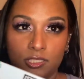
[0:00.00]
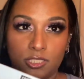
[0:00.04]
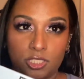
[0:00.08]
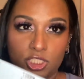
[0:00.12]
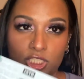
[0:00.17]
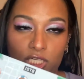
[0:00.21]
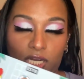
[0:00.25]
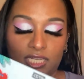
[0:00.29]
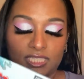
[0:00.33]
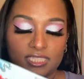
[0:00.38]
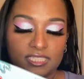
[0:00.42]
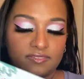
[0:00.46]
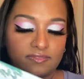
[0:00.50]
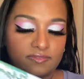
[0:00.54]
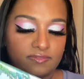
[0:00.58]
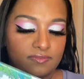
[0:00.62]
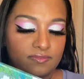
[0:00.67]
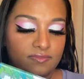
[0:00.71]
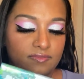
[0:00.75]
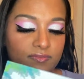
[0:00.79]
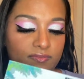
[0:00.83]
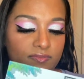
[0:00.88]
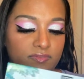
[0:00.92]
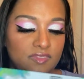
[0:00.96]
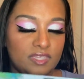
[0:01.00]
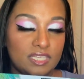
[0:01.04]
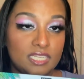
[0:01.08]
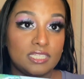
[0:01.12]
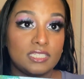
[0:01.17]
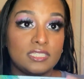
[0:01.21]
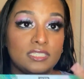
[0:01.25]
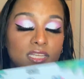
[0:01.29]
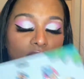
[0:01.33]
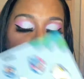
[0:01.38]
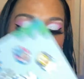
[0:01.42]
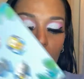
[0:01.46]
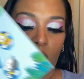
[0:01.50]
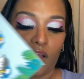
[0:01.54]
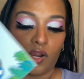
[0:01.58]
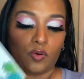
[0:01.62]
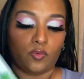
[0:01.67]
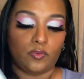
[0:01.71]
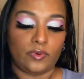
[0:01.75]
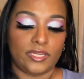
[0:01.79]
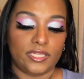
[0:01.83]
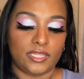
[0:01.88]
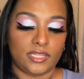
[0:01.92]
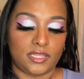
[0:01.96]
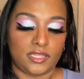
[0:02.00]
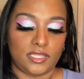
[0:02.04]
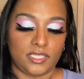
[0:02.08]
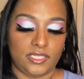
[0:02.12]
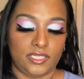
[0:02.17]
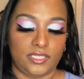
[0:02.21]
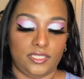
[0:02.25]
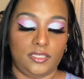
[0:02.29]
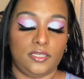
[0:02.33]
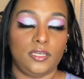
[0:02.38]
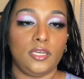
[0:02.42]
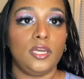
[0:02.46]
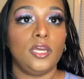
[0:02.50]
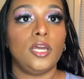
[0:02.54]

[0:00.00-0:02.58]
shots of this, along with the